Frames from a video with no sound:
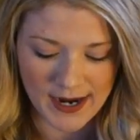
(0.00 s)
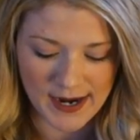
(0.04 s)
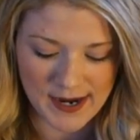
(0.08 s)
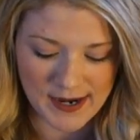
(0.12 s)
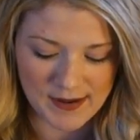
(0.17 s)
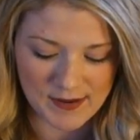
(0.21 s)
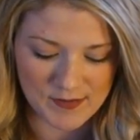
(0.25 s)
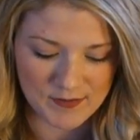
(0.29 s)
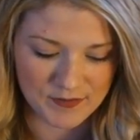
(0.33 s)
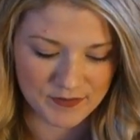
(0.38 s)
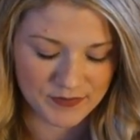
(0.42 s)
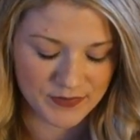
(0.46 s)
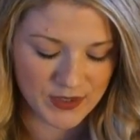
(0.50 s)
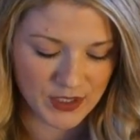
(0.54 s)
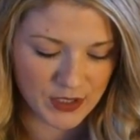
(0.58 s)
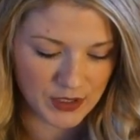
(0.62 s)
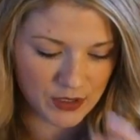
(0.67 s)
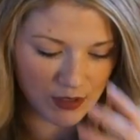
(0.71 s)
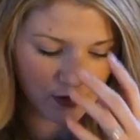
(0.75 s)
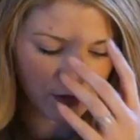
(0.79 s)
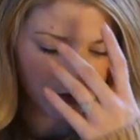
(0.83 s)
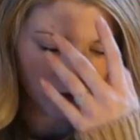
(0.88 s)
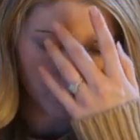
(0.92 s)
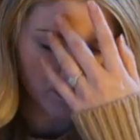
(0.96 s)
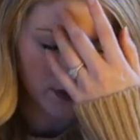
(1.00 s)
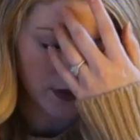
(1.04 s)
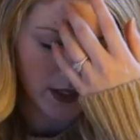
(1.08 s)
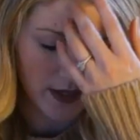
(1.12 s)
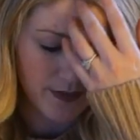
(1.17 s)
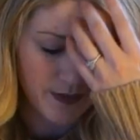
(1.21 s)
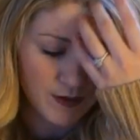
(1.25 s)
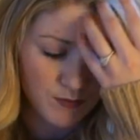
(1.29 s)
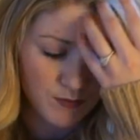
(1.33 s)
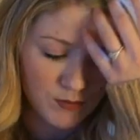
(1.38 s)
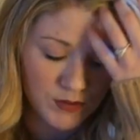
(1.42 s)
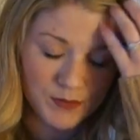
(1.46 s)
um, you know,
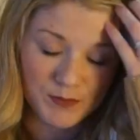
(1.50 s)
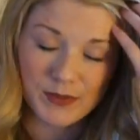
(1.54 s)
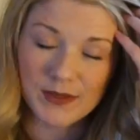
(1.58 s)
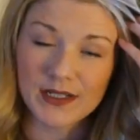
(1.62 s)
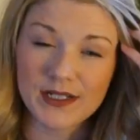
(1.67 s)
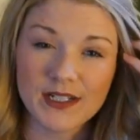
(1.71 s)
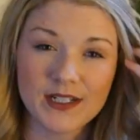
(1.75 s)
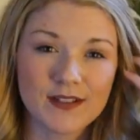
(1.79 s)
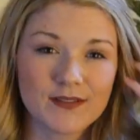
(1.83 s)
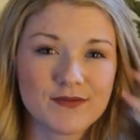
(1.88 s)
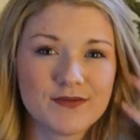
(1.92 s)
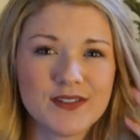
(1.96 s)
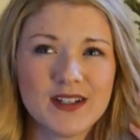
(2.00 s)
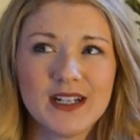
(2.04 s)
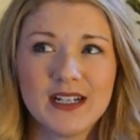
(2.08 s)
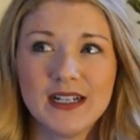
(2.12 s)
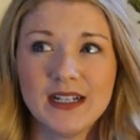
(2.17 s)
and there were plenty of